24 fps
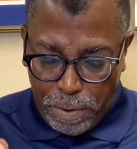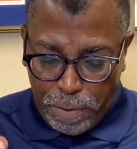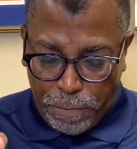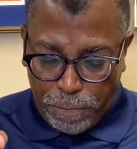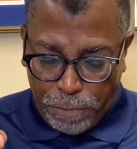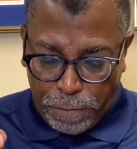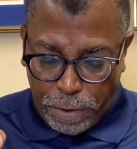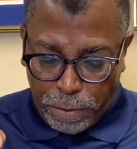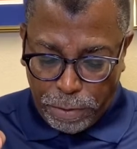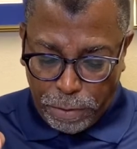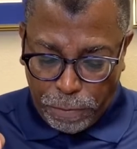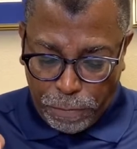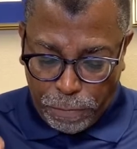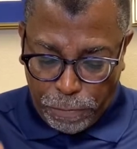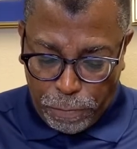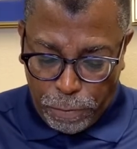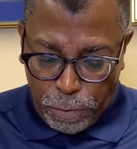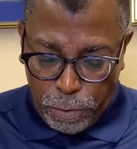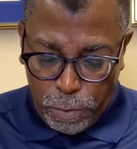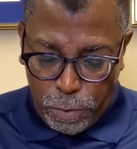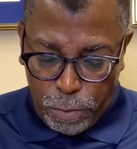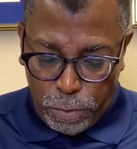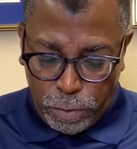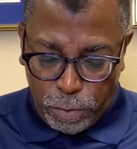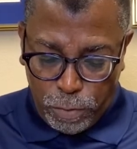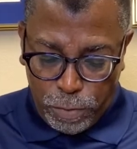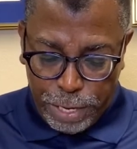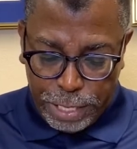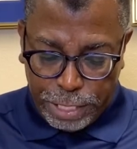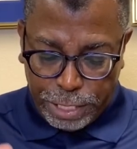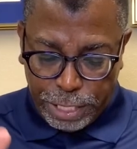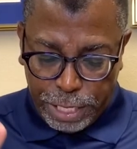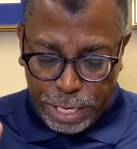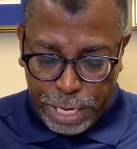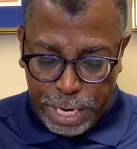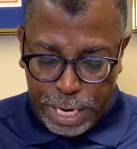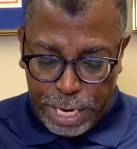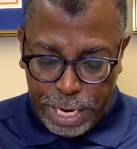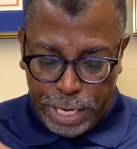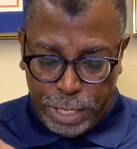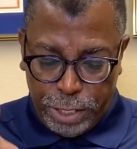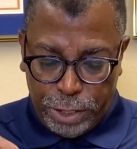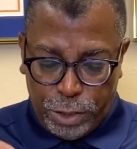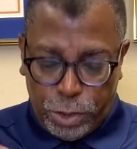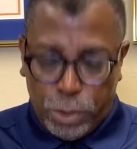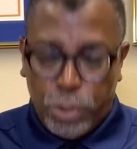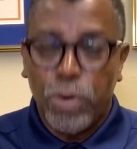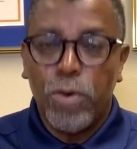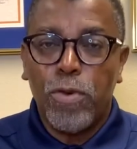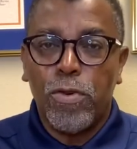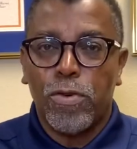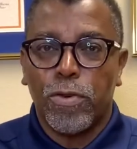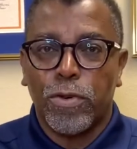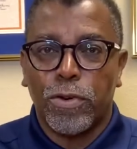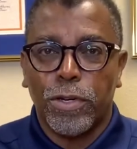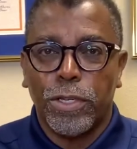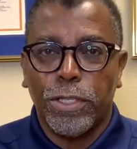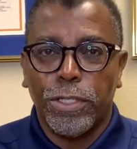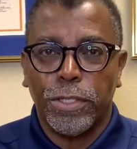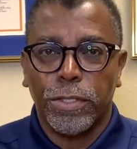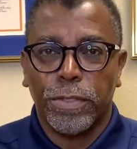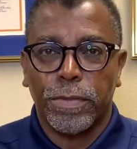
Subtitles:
for the food which endures